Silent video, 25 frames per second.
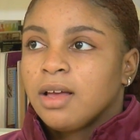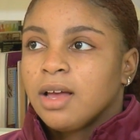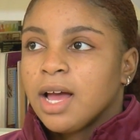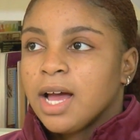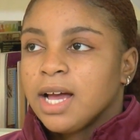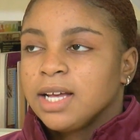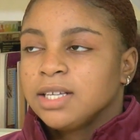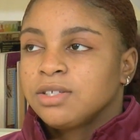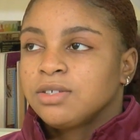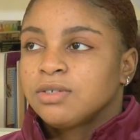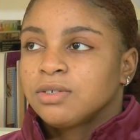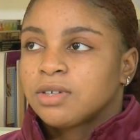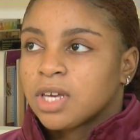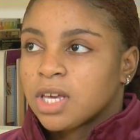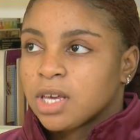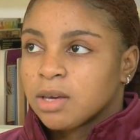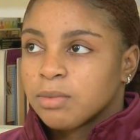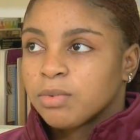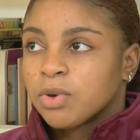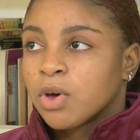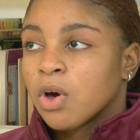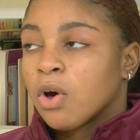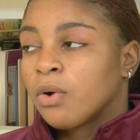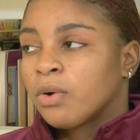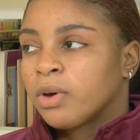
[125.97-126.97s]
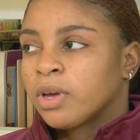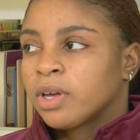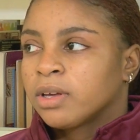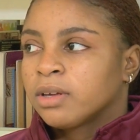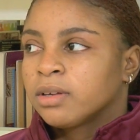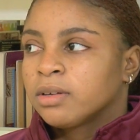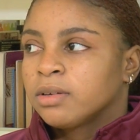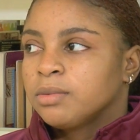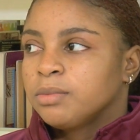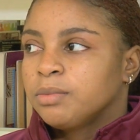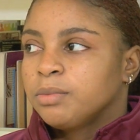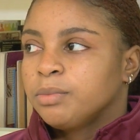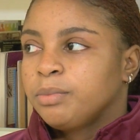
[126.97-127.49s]
as you keep
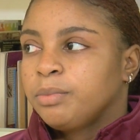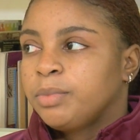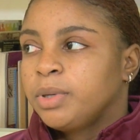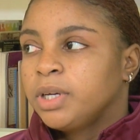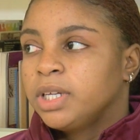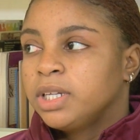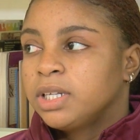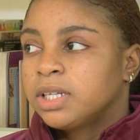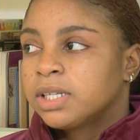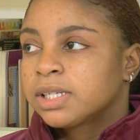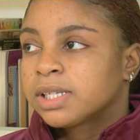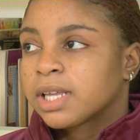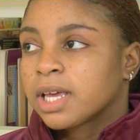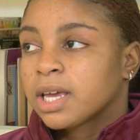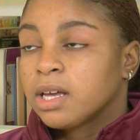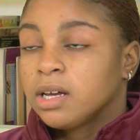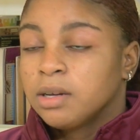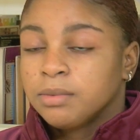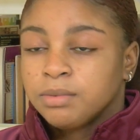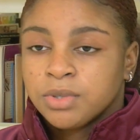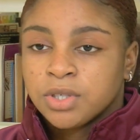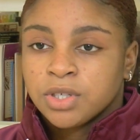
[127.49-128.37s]
going, but it's up